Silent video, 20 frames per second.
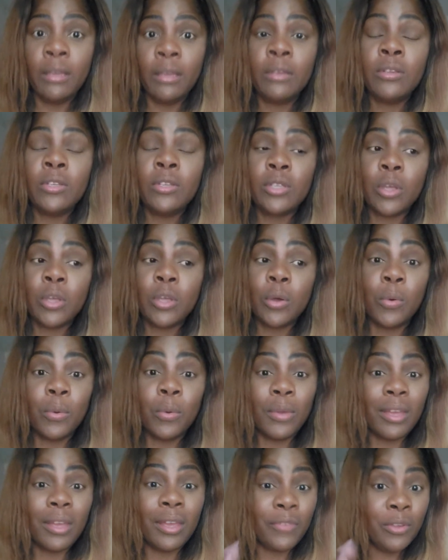
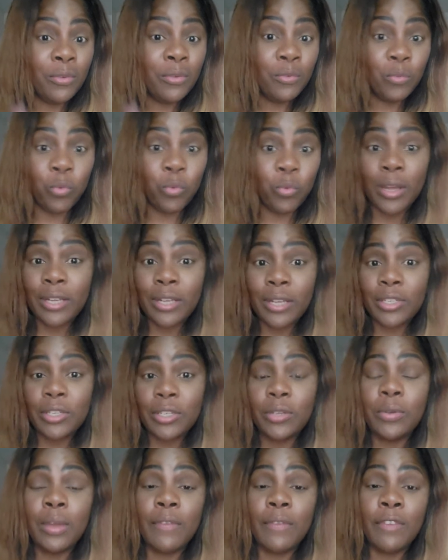So if you want to,
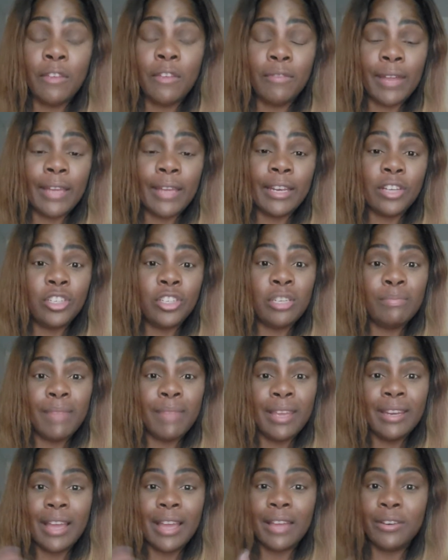if you feel like that you
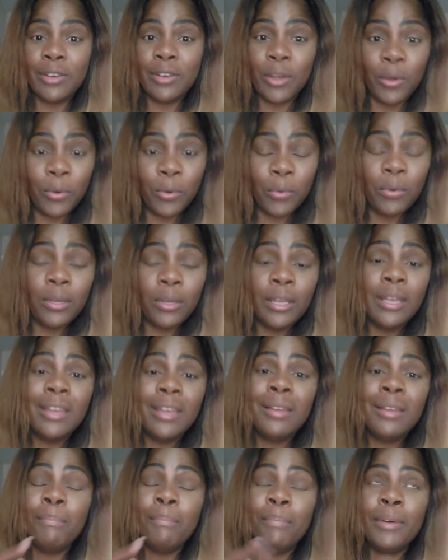may not know,
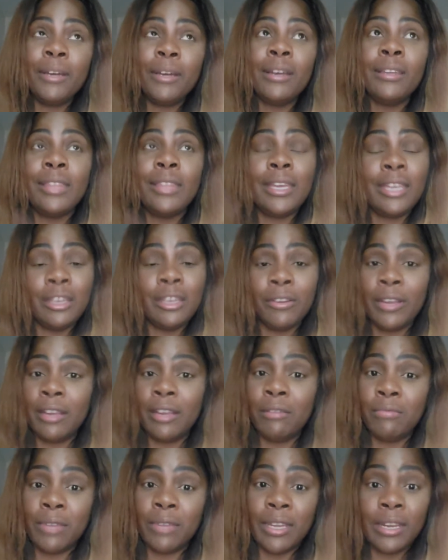book the
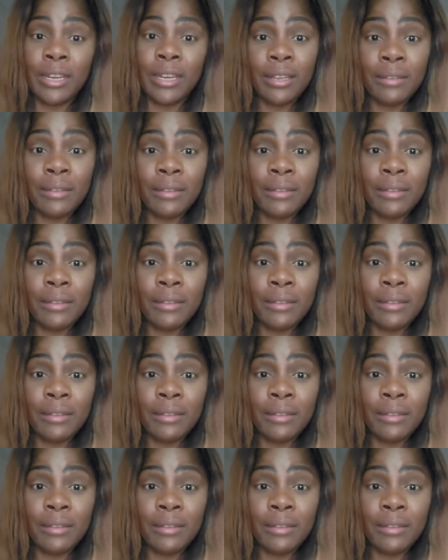year-end reading.